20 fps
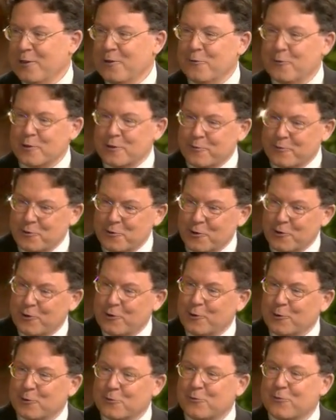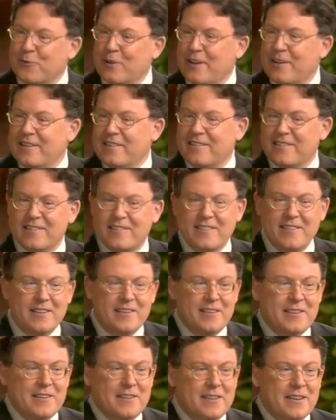One of your old friends,
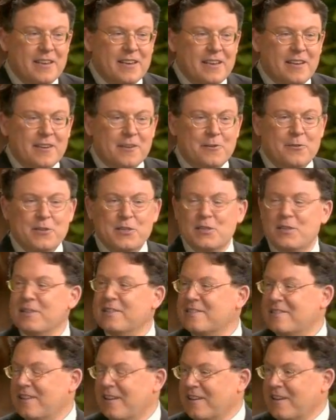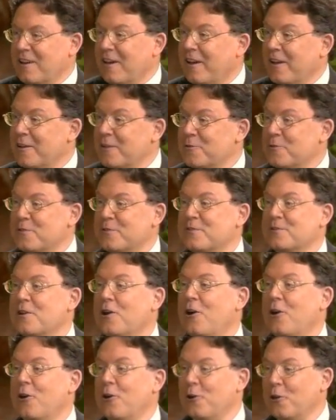the Christian psychiatrist
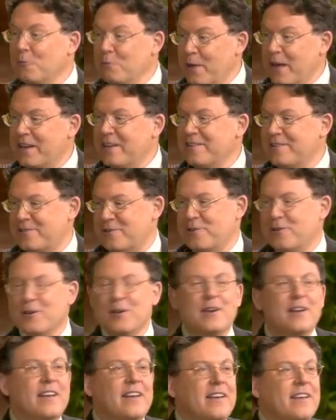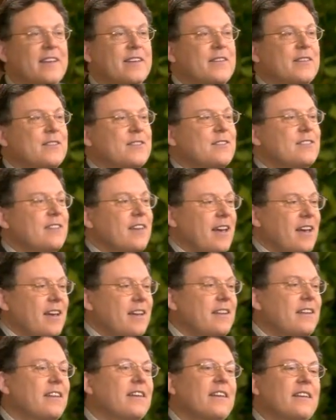Carl Menninger,
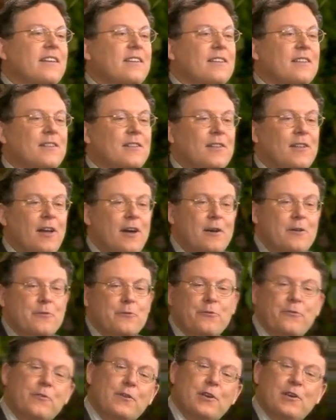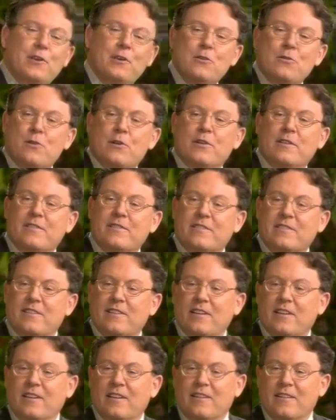said, love cures
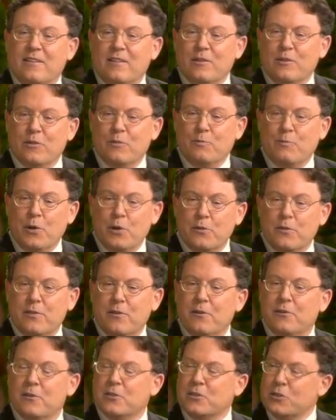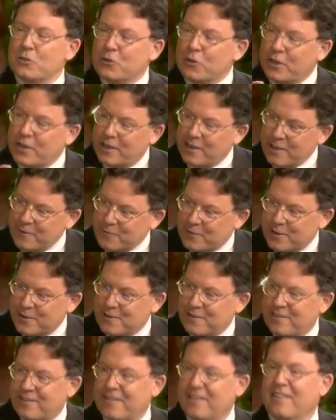both those who give
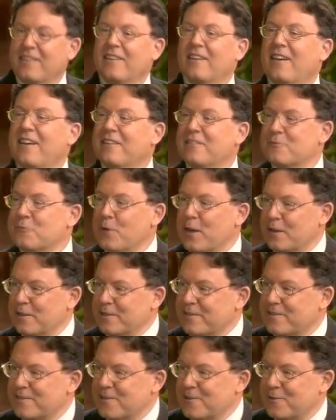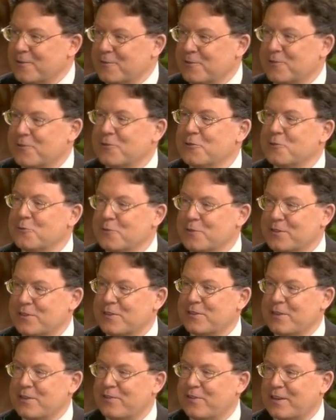it as well as those who
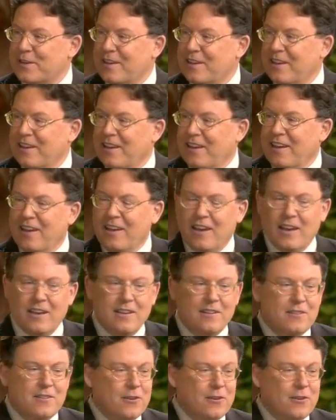receive it. And it